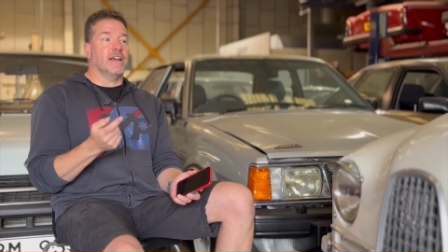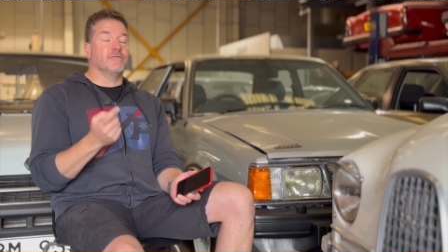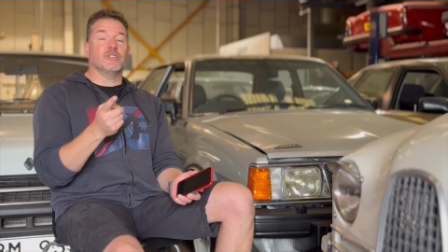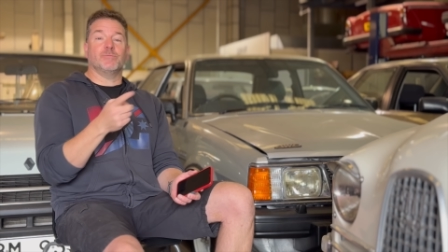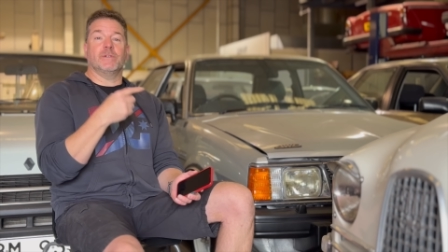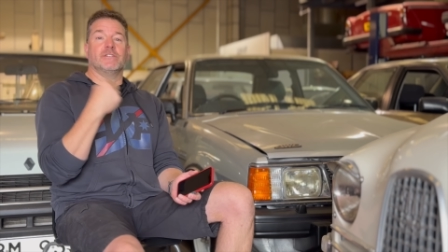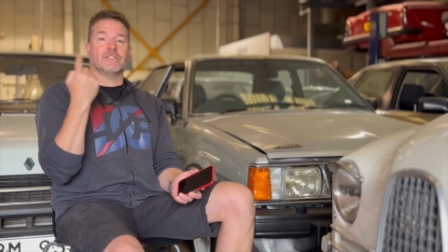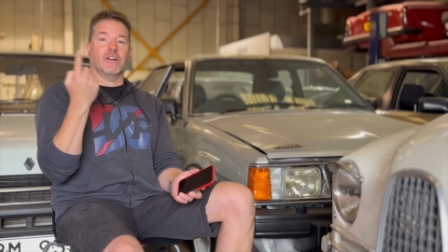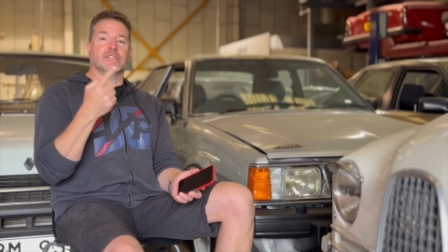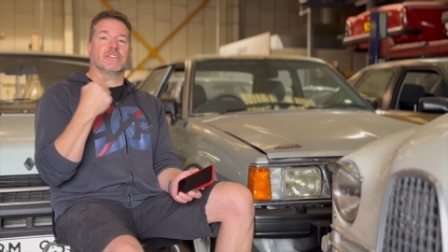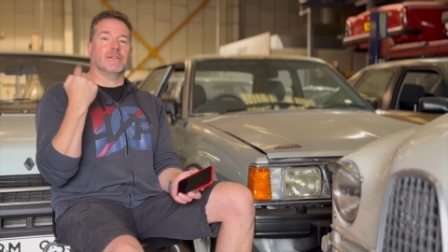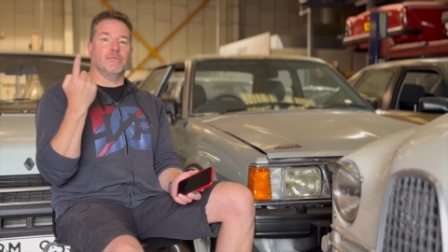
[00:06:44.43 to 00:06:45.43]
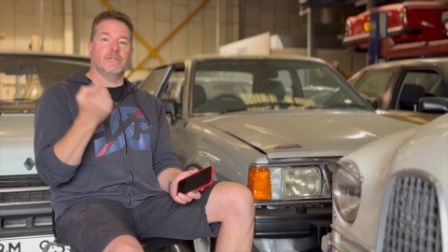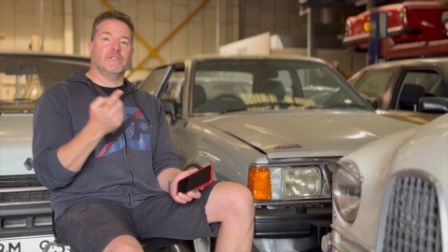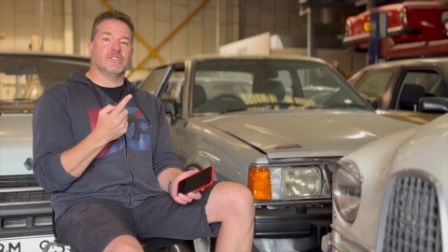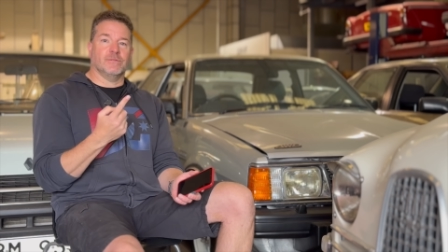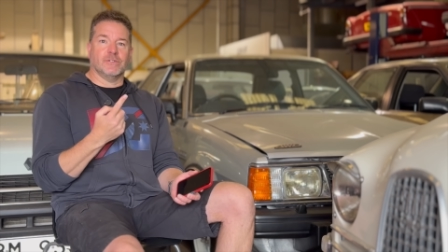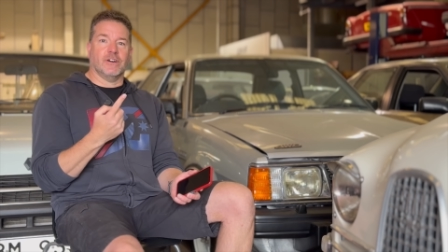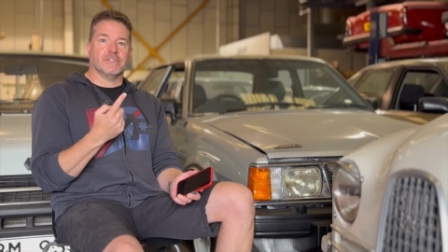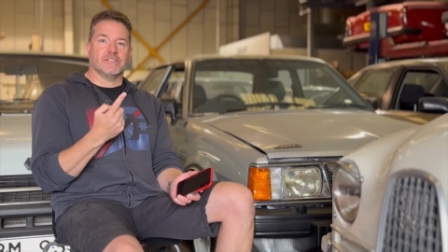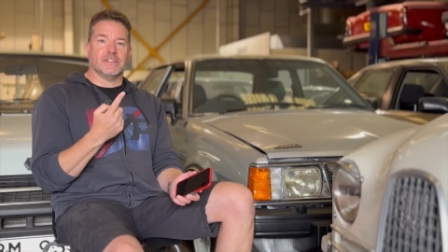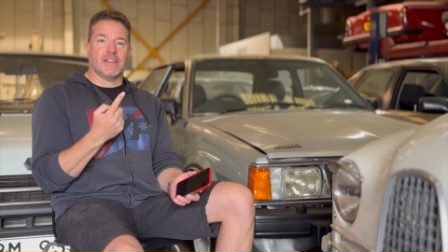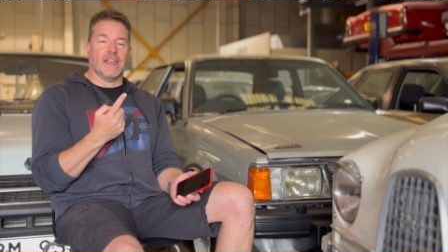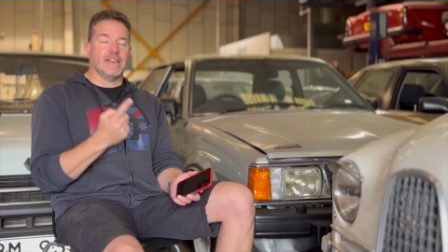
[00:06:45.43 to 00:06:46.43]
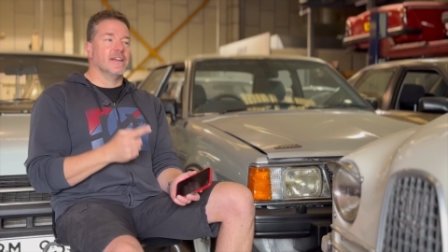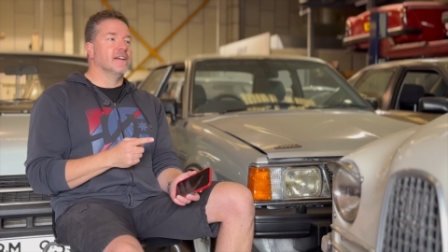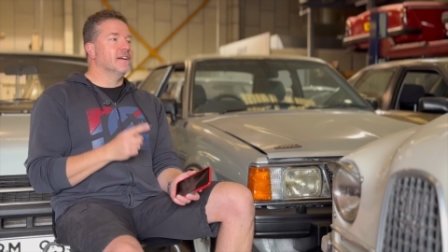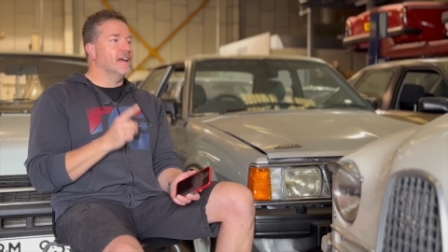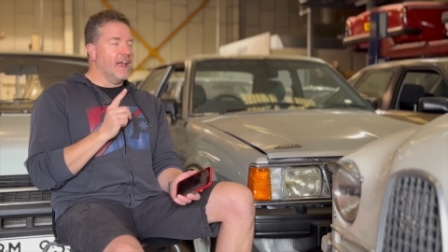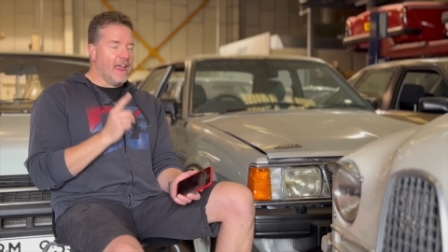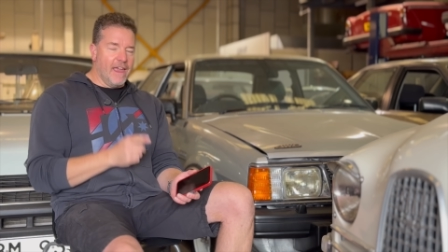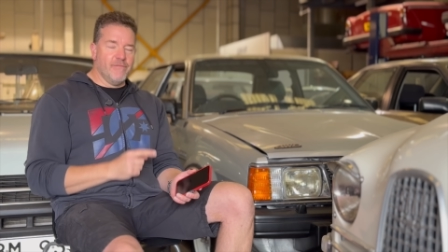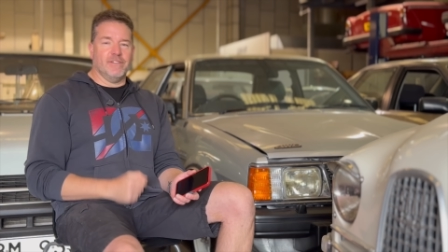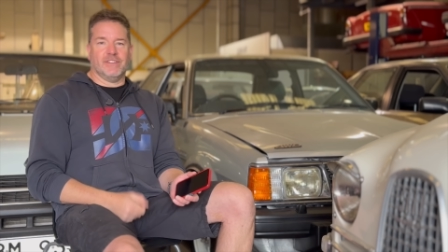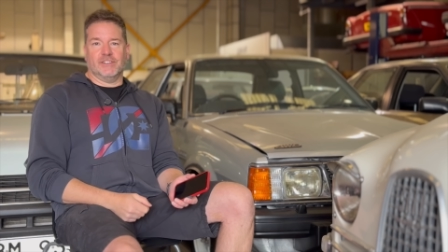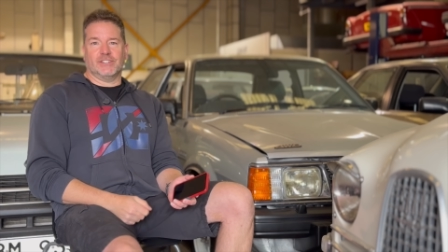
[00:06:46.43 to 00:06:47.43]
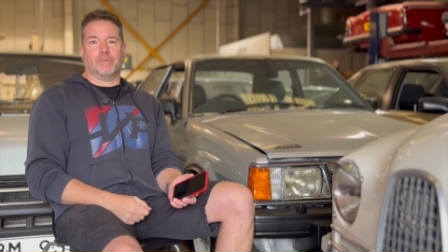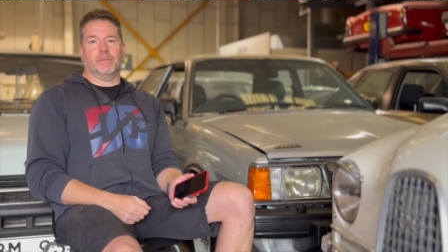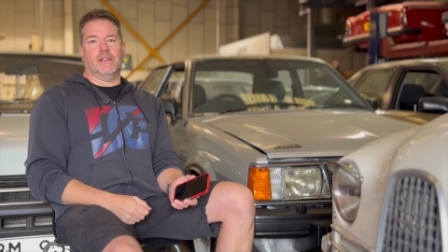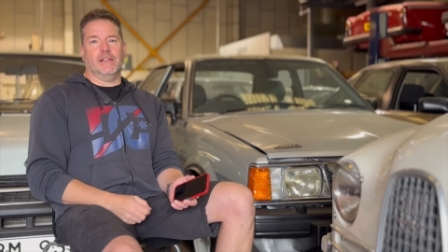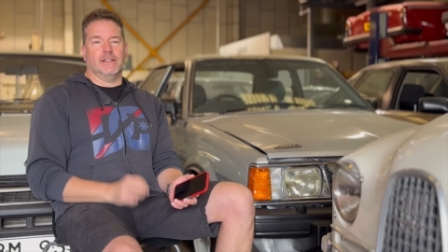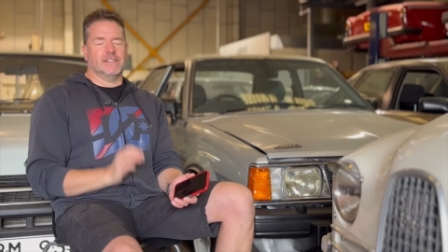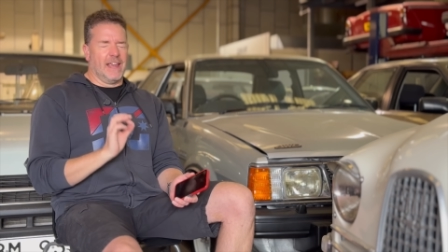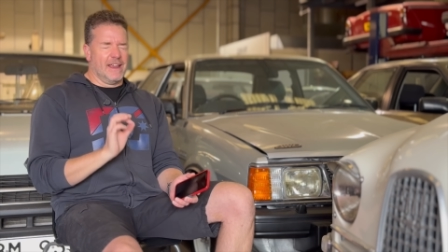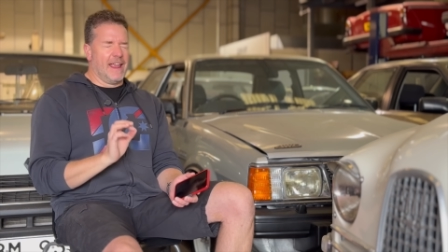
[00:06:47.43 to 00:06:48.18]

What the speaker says: I've just been starting and moving some cars today. Everything Japanese